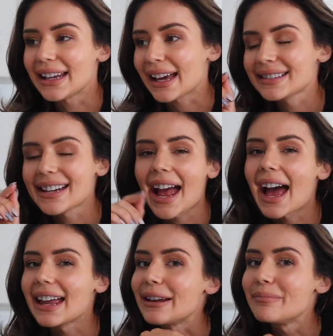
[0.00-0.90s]
Yesterday I
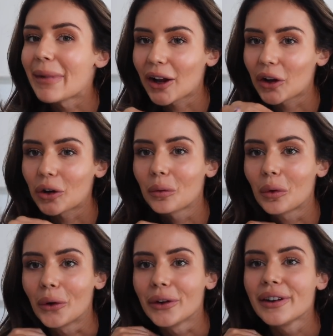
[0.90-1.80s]
had a mango
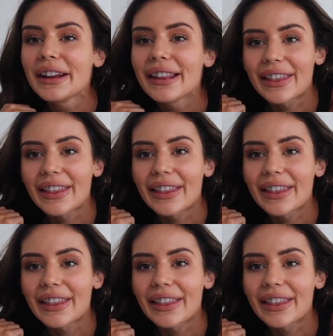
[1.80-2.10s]
one.